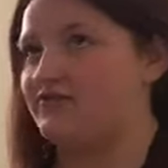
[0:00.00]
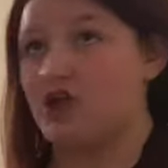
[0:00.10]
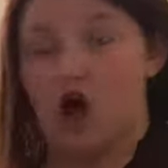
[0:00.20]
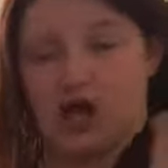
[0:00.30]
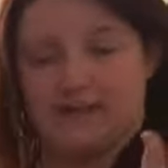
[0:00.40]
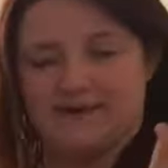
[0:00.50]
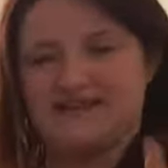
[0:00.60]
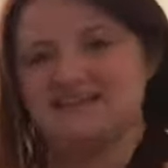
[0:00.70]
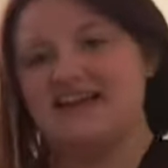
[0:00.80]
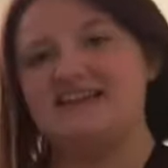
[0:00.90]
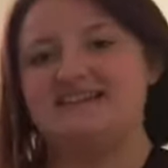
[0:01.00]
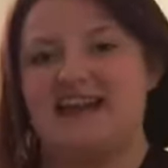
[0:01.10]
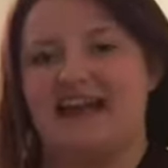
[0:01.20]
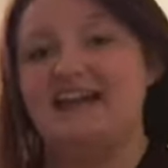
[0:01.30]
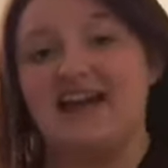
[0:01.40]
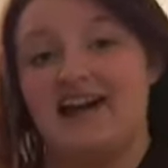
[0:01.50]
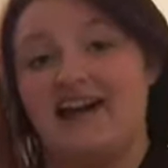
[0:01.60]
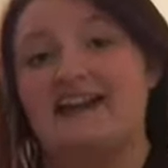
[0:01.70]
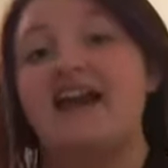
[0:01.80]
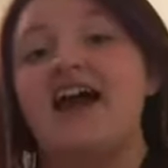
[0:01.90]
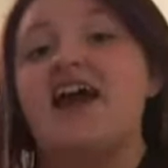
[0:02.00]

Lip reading: Vlogmas Day 9,